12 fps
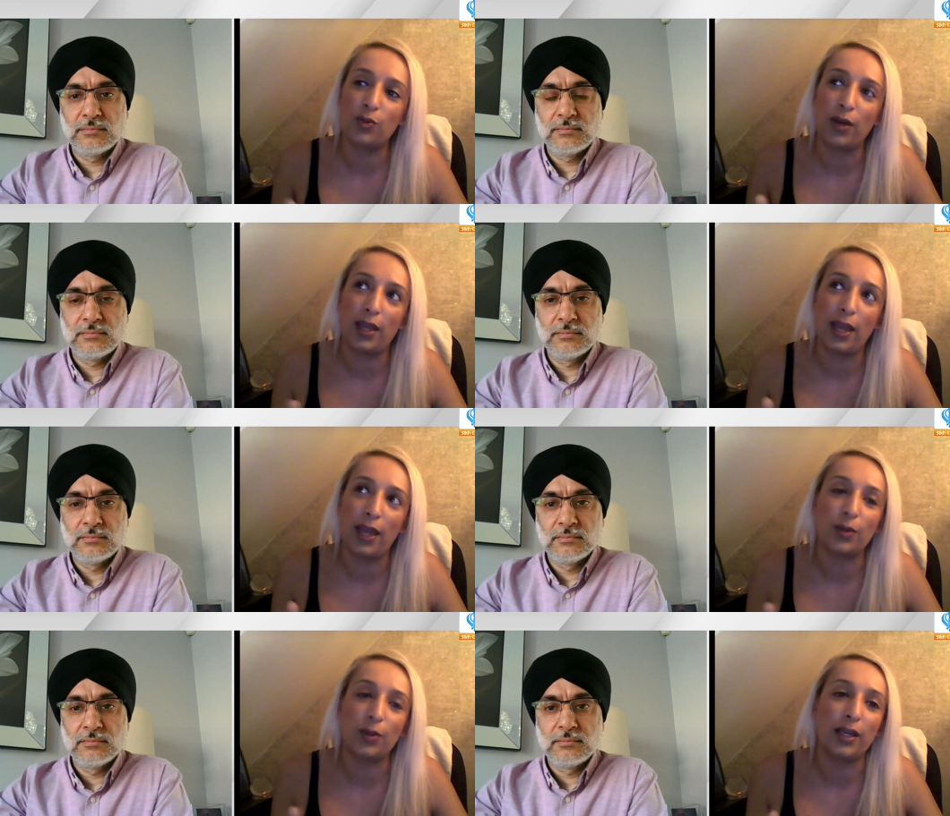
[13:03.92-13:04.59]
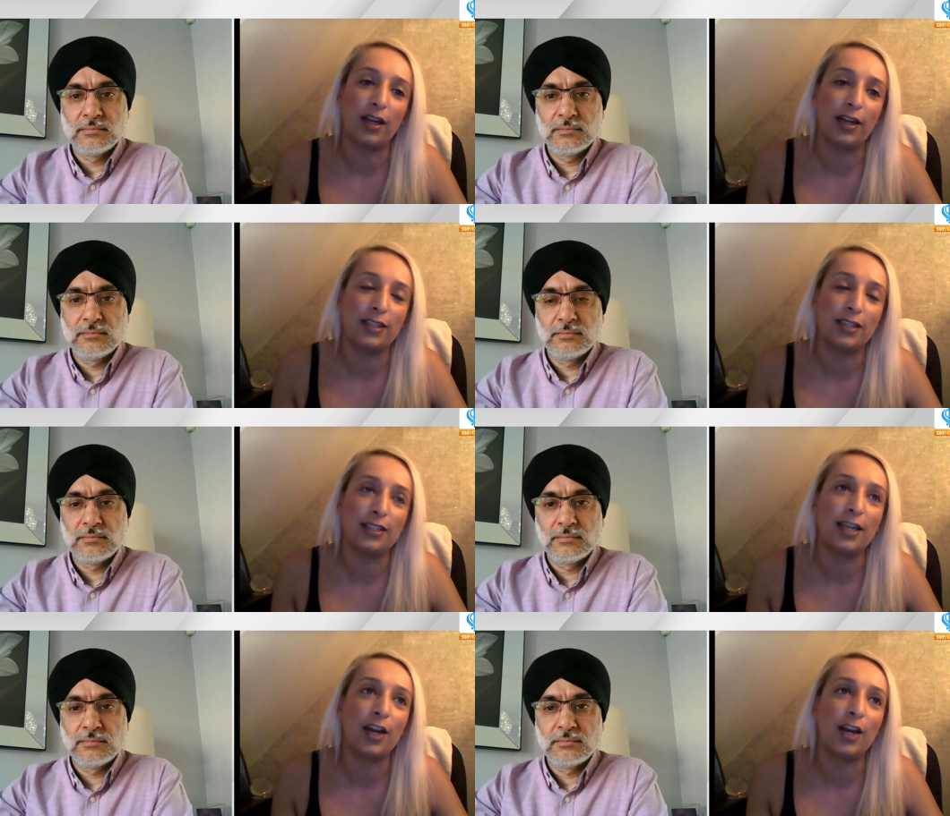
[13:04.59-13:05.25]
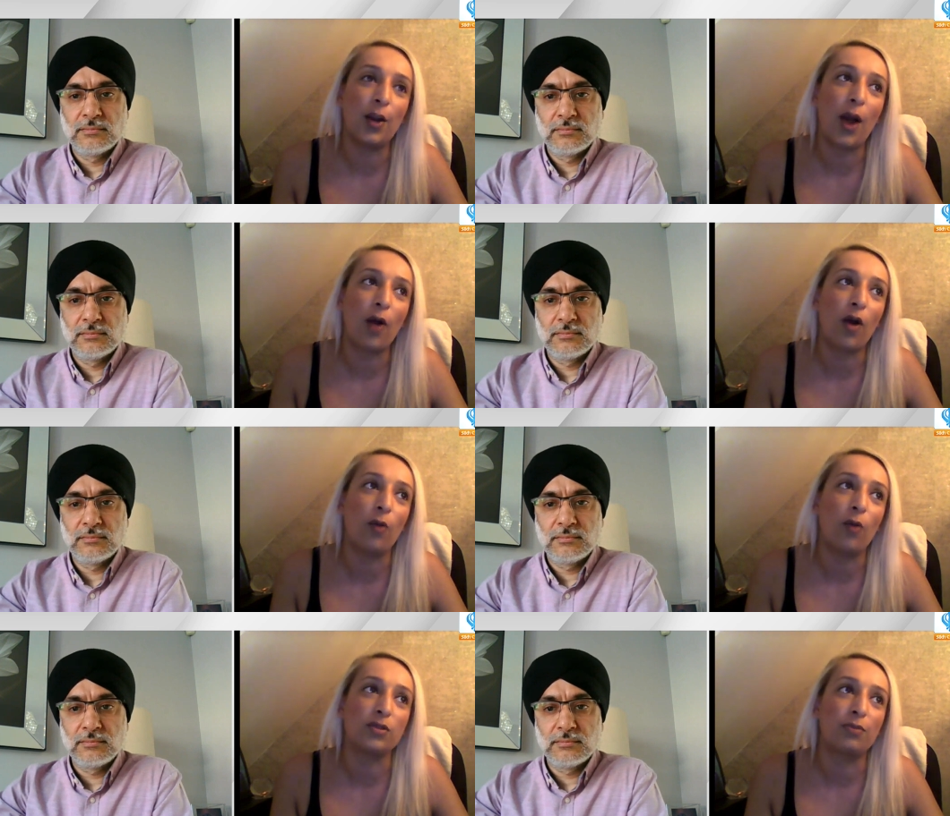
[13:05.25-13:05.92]
Speaker 1: 28, 29, did I know alcohol
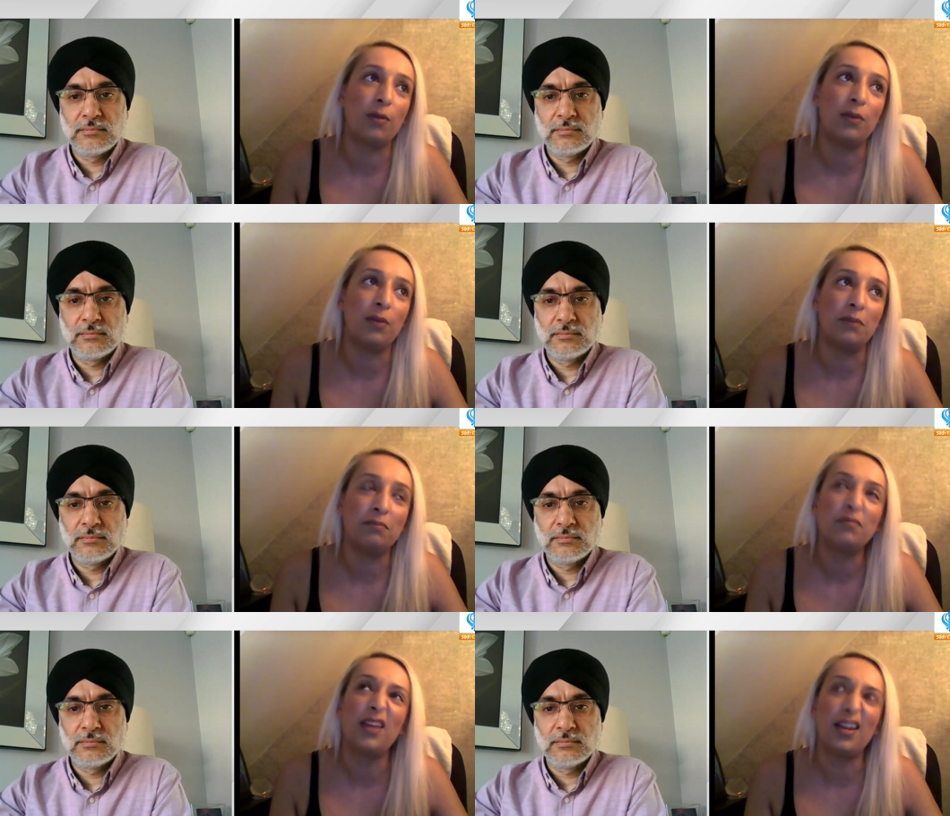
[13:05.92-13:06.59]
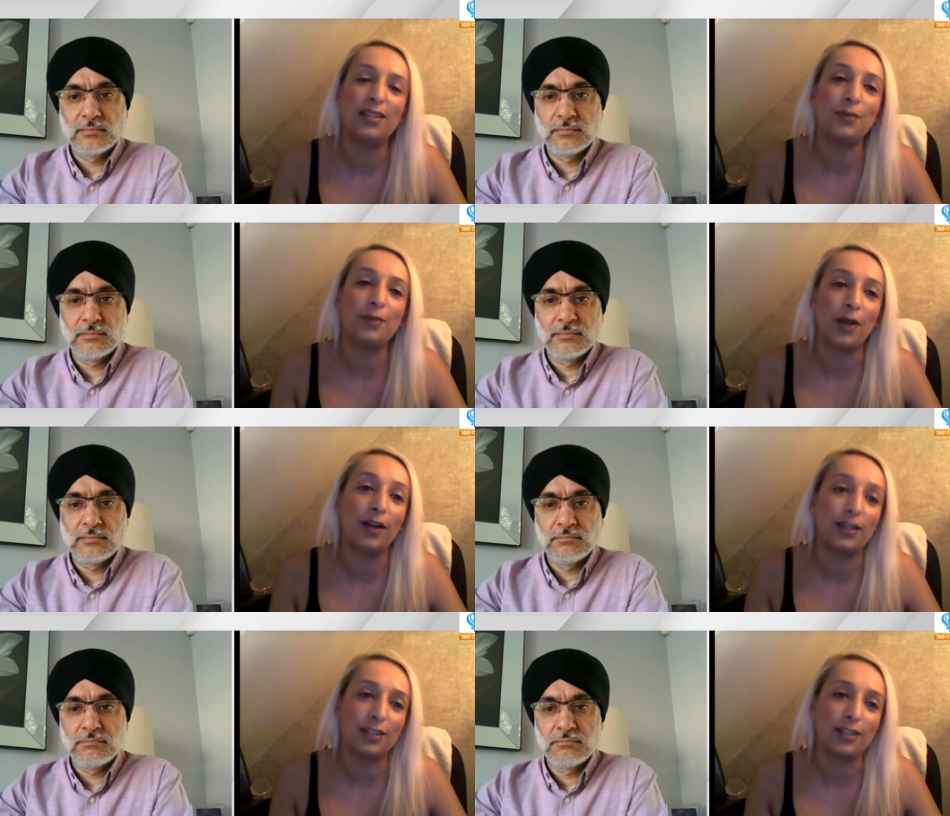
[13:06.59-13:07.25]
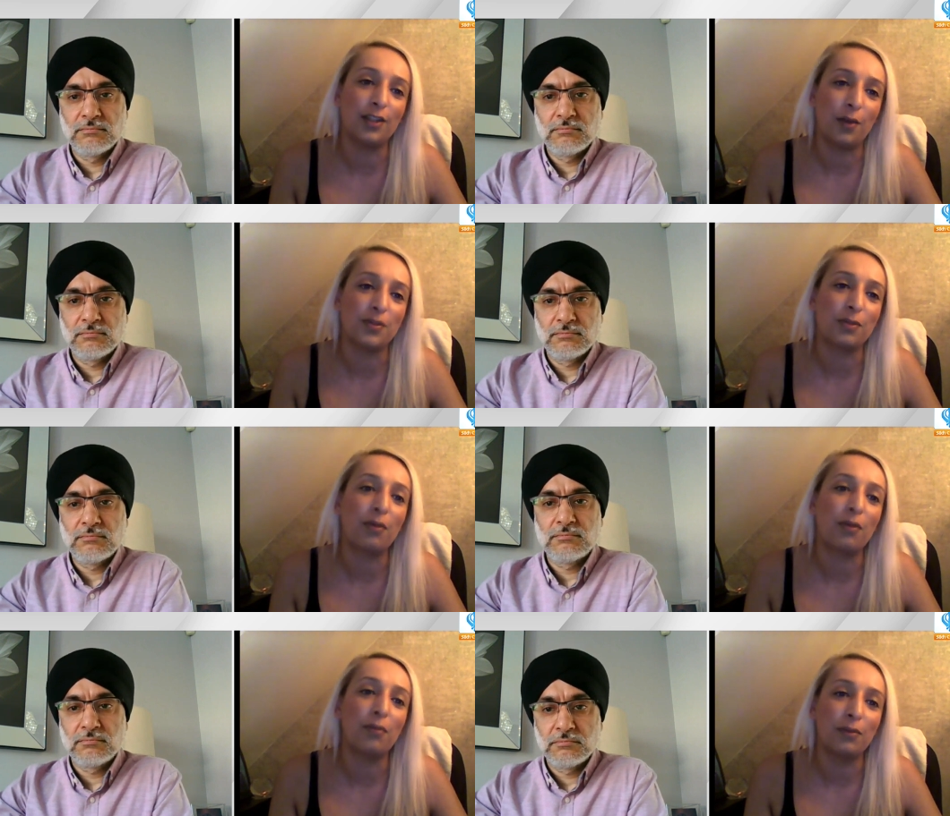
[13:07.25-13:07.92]
was a problem? Yeah, deep down I did know it was a
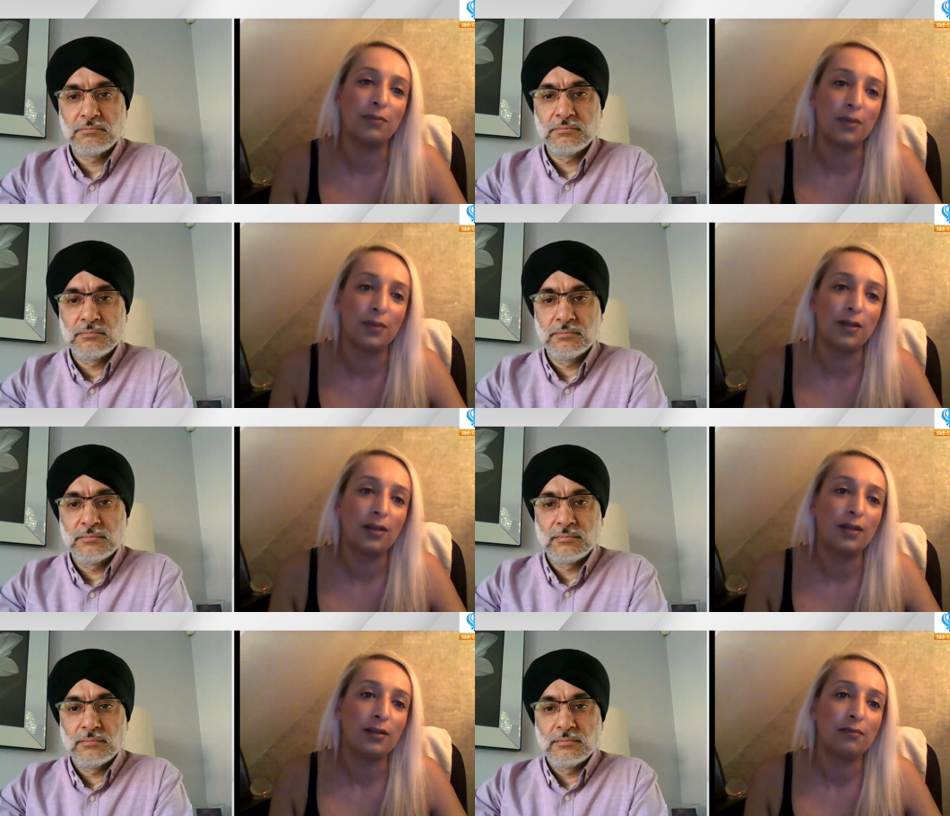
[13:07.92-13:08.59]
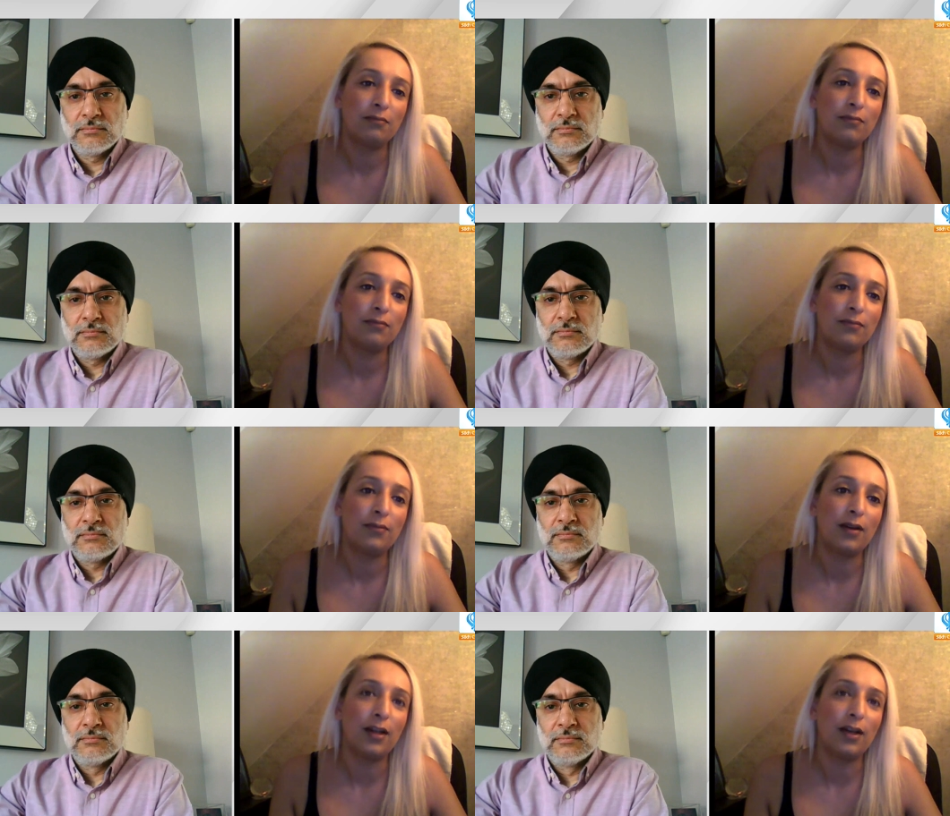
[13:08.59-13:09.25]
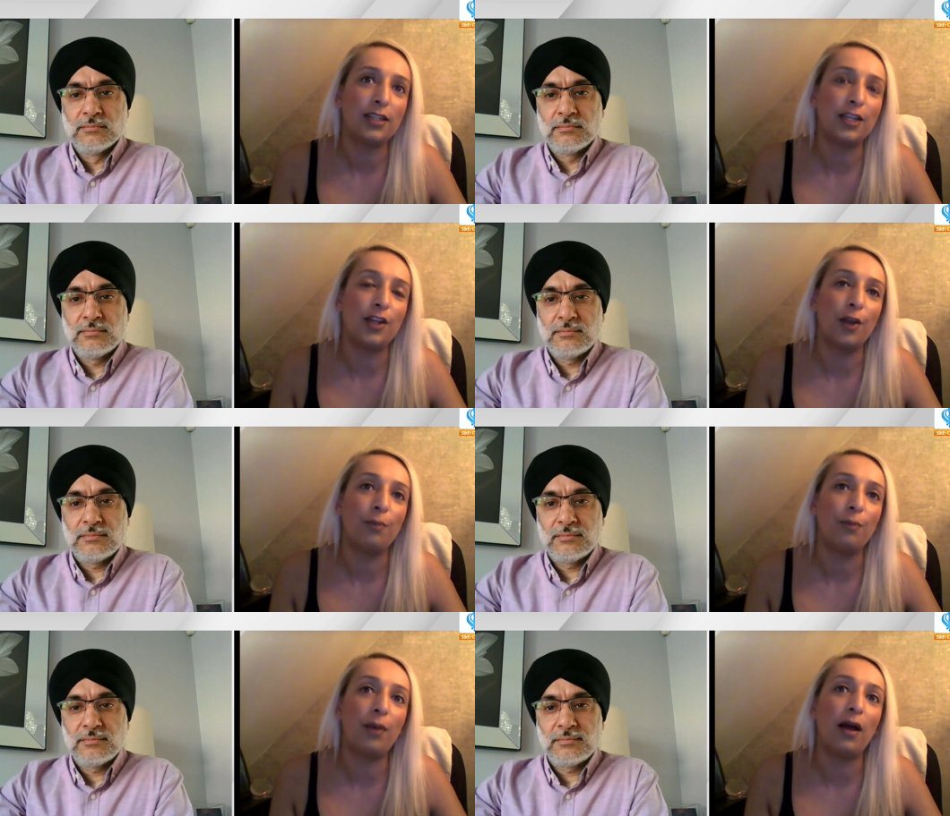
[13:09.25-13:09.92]
problem. I did know,
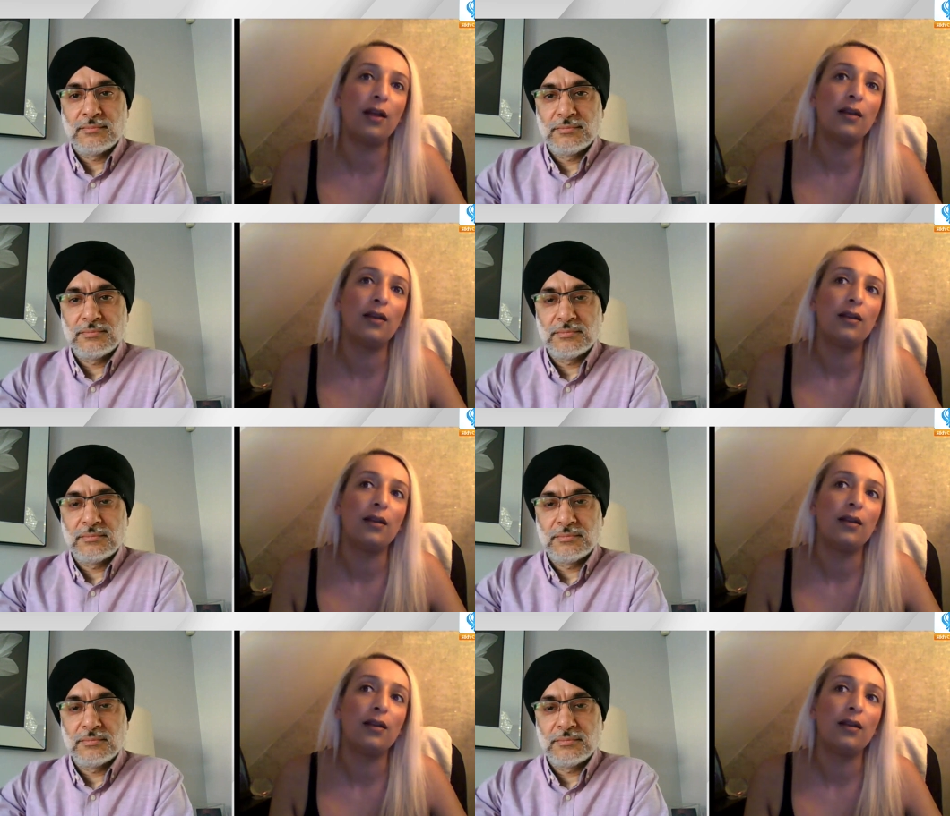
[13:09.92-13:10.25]
but